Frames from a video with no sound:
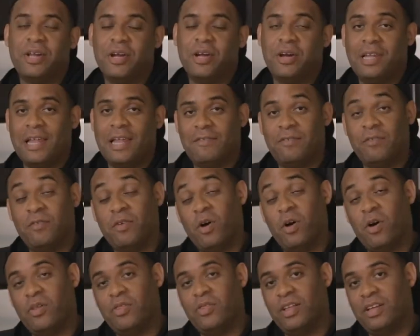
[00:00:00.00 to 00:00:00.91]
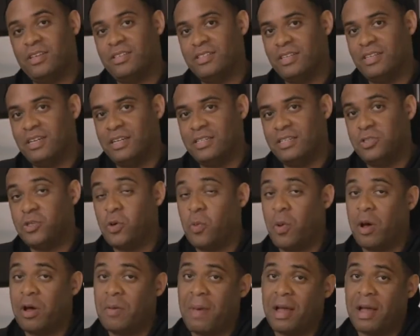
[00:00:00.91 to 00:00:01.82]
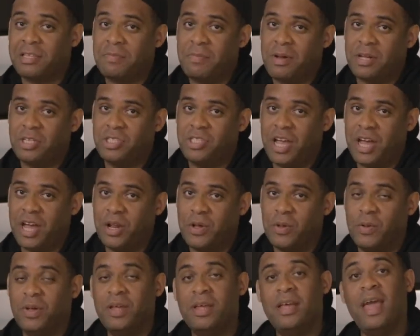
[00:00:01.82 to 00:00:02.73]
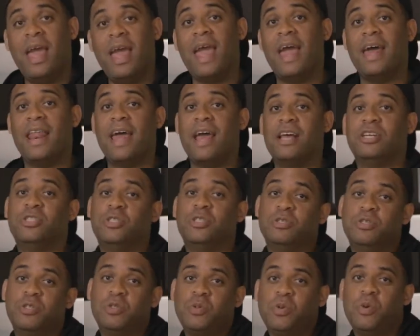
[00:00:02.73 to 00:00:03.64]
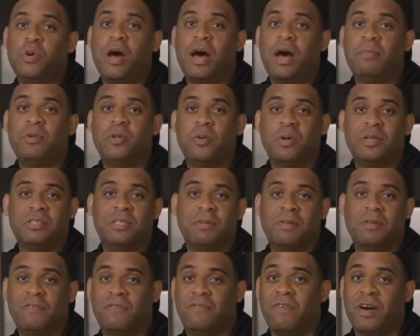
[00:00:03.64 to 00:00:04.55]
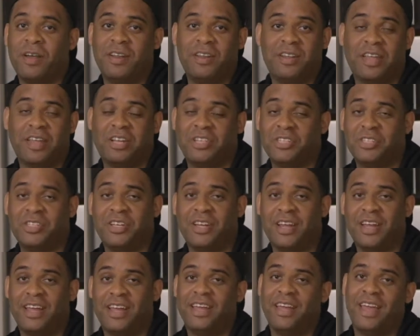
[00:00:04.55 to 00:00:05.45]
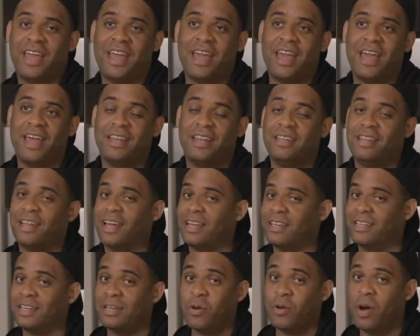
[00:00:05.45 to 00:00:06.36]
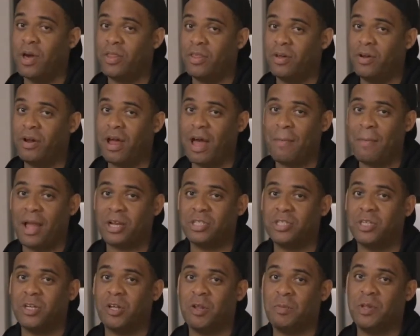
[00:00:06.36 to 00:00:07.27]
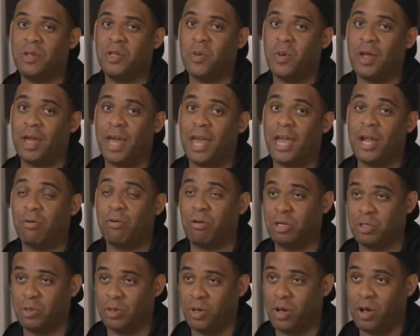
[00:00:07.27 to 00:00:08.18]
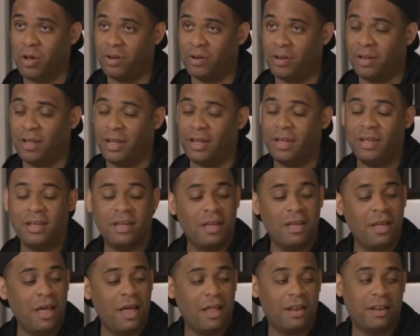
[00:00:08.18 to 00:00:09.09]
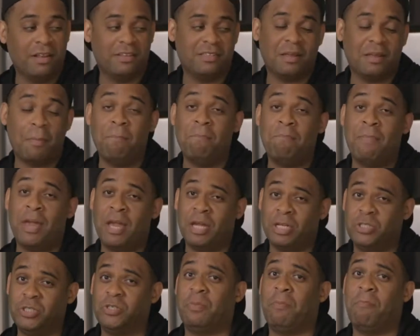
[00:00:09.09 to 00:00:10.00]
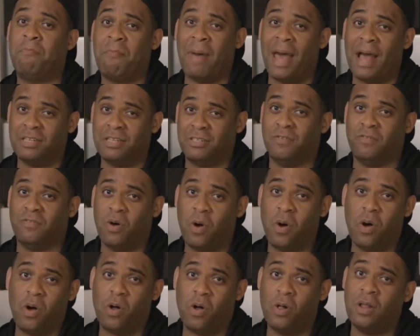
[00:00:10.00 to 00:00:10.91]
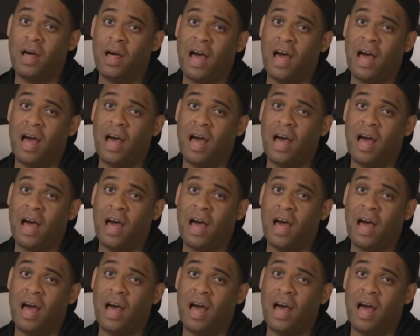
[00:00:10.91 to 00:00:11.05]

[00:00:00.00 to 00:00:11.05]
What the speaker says: here, lover of all things good. So welcome back to my channel. And as usual, I'm doing something fun to catch you today. And like no other, I'm actually going to be doing a grocery haul today. And this is a major, massive haul.